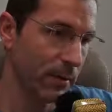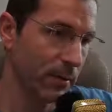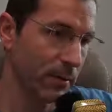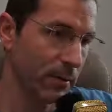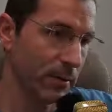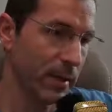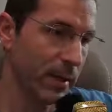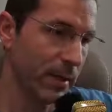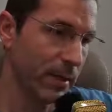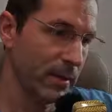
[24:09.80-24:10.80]

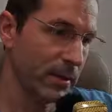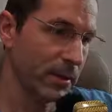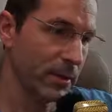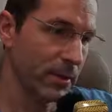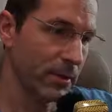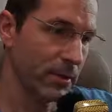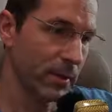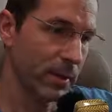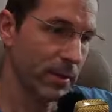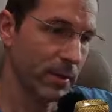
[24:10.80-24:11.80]
Okay, so
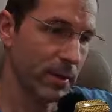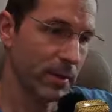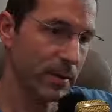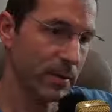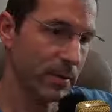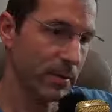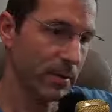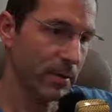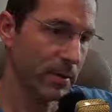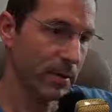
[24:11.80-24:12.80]
I think
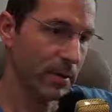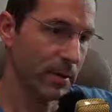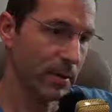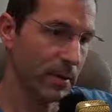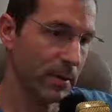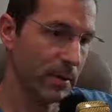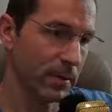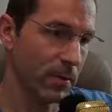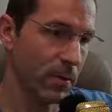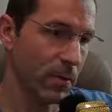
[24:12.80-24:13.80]
it is
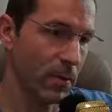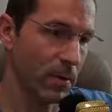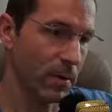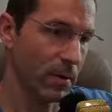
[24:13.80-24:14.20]
all.